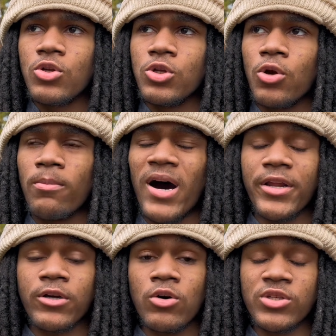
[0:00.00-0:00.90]
your
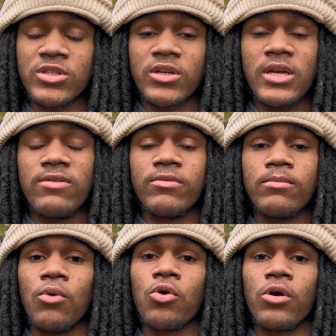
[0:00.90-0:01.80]
body goes into even
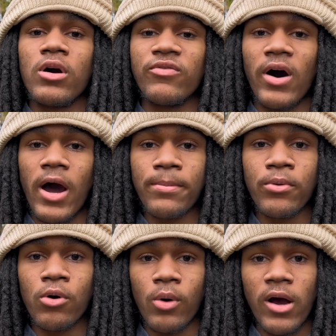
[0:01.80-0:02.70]
more of a hyper
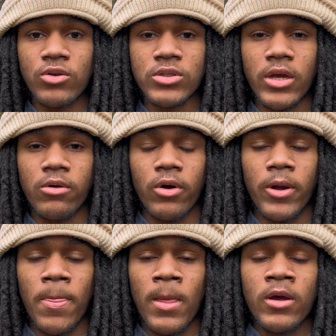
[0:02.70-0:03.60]
aroused state, right?